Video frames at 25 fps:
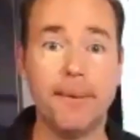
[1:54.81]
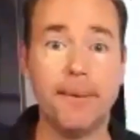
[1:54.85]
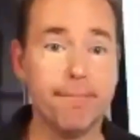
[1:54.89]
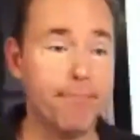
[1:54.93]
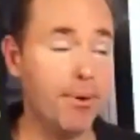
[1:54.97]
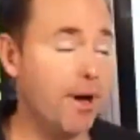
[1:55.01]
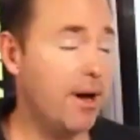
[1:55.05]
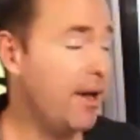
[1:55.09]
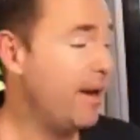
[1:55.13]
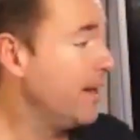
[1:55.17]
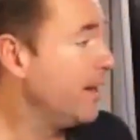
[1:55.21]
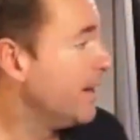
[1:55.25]

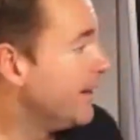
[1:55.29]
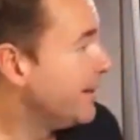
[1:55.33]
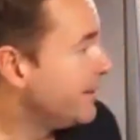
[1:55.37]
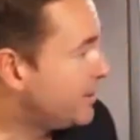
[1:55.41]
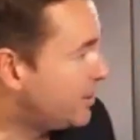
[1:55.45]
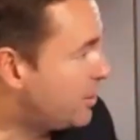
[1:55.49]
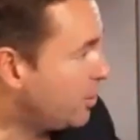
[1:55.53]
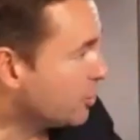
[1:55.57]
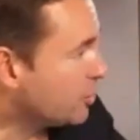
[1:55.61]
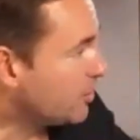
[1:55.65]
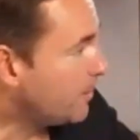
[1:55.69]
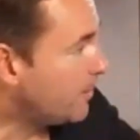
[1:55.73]
But
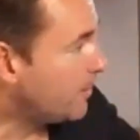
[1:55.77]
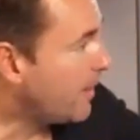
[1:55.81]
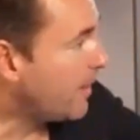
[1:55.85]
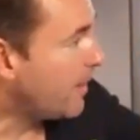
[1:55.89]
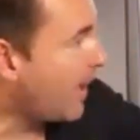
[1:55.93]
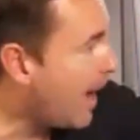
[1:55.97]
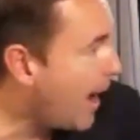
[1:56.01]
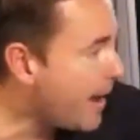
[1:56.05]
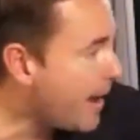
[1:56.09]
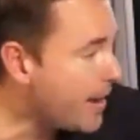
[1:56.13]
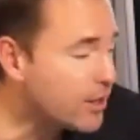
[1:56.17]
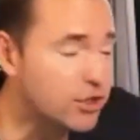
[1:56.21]
still, some of the
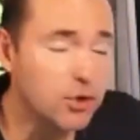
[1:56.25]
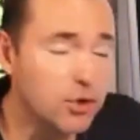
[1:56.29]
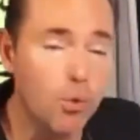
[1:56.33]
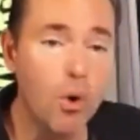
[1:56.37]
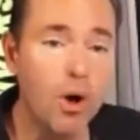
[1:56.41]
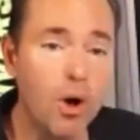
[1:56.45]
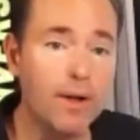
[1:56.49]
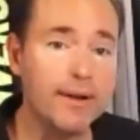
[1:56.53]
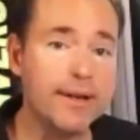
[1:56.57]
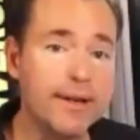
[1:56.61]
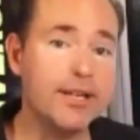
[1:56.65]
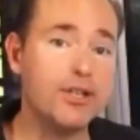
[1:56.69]
highest
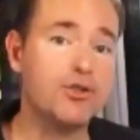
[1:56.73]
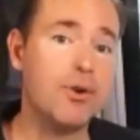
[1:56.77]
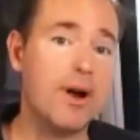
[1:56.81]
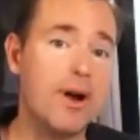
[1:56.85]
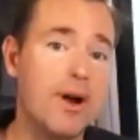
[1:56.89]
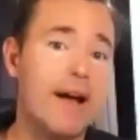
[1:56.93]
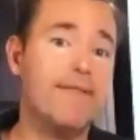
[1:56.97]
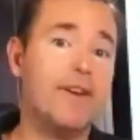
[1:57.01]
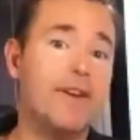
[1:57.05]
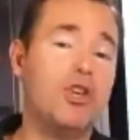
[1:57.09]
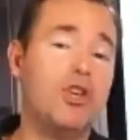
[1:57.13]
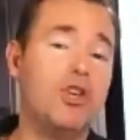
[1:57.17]
quality
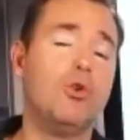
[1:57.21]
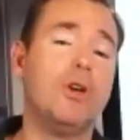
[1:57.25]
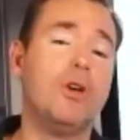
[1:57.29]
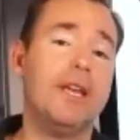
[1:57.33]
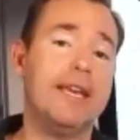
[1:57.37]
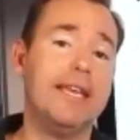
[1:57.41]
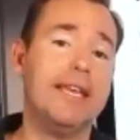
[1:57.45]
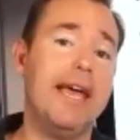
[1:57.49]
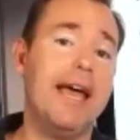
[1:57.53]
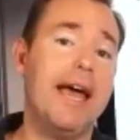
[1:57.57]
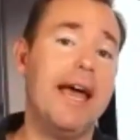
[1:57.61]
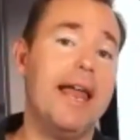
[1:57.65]
traffic you
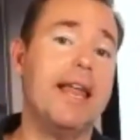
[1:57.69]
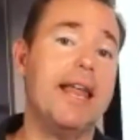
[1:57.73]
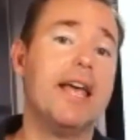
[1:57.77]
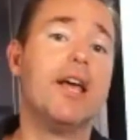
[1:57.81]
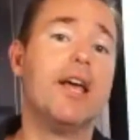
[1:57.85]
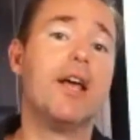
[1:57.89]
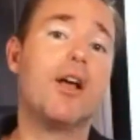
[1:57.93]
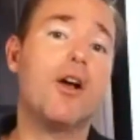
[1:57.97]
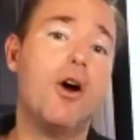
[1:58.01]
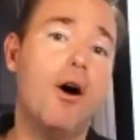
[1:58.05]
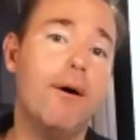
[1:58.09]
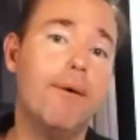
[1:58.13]
can get
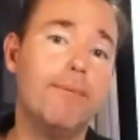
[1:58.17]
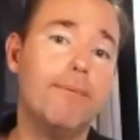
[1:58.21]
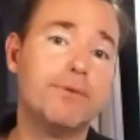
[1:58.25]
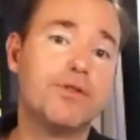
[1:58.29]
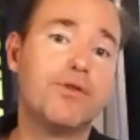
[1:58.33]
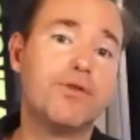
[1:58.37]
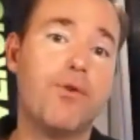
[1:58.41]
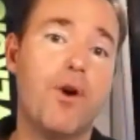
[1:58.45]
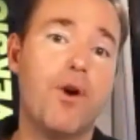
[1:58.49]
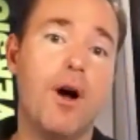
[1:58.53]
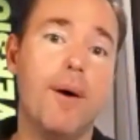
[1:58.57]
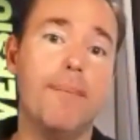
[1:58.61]
comes
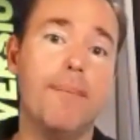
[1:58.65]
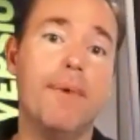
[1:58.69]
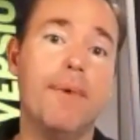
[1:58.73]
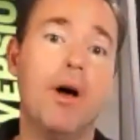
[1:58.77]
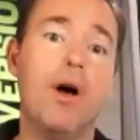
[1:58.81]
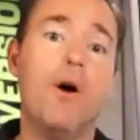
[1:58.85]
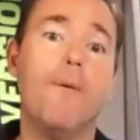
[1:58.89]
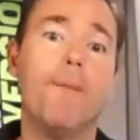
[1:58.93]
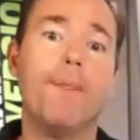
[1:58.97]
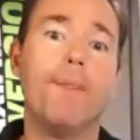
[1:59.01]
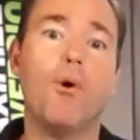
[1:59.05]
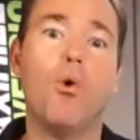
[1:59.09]

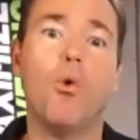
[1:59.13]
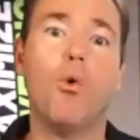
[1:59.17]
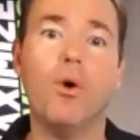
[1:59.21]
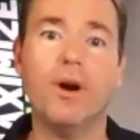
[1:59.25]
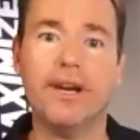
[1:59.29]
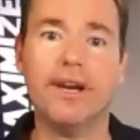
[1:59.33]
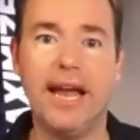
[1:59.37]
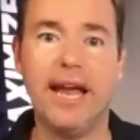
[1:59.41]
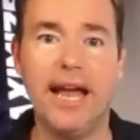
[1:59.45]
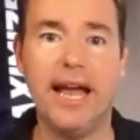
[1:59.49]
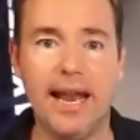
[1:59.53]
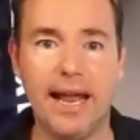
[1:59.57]
from
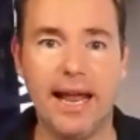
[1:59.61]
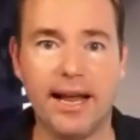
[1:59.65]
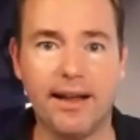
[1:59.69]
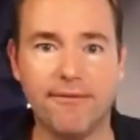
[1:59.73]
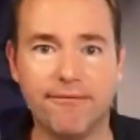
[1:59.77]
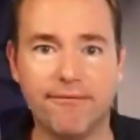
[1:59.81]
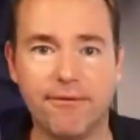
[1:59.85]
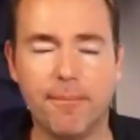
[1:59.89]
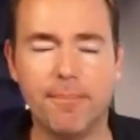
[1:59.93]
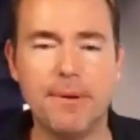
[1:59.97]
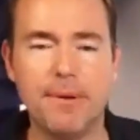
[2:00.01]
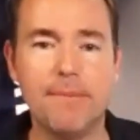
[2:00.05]
organic,
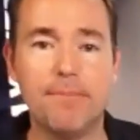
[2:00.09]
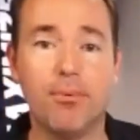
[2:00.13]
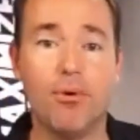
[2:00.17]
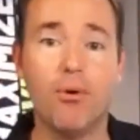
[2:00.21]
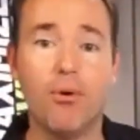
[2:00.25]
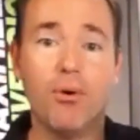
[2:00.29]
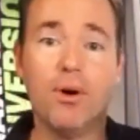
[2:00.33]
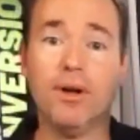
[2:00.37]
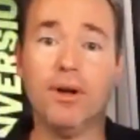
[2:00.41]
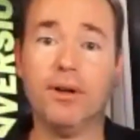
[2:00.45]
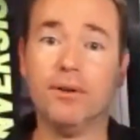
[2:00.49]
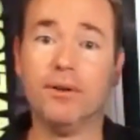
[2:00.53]
from
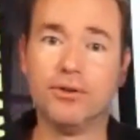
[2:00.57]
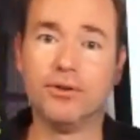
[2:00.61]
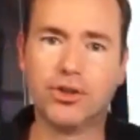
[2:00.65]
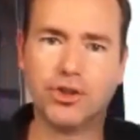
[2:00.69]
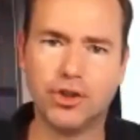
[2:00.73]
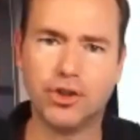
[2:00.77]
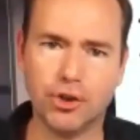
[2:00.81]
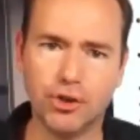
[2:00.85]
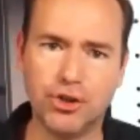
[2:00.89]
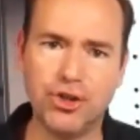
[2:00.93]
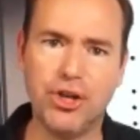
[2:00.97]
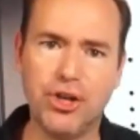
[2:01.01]
people
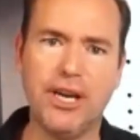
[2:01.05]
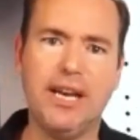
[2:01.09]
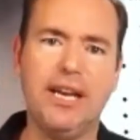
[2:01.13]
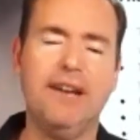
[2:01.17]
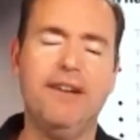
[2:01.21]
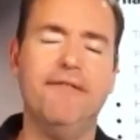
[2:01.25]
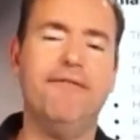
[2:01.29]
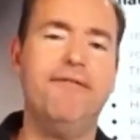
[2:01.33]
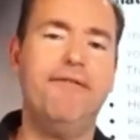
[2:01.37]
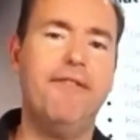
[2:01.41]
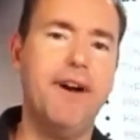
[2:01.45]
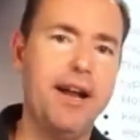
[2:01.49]
searching
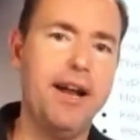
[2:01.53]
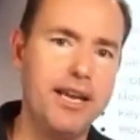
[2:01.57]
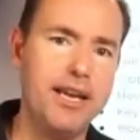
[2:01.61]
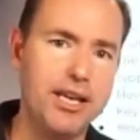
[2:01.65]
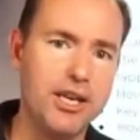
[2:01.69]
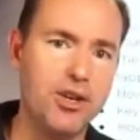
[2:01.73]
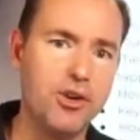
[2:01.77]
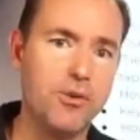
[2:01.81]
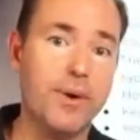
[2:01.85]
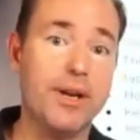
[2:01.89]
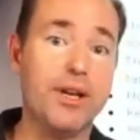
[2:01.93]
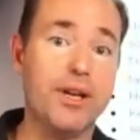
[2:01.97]
and finding
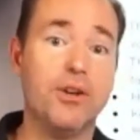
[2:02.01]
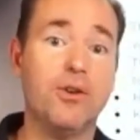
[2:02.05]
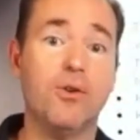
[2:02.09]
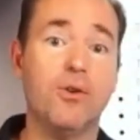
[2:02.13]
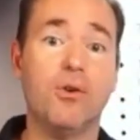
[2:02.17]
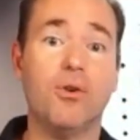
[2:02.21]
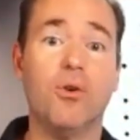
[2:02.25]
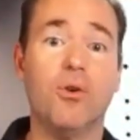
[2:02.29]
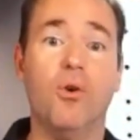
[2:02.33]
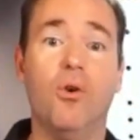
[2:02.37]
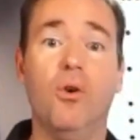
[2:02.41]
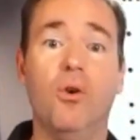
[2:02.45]
you in
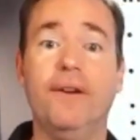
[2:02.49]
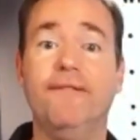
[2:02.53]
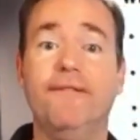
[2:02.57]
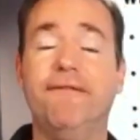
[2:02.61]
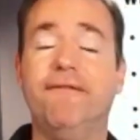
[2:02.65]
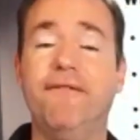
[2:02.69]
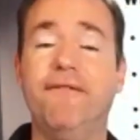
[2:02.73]
Google and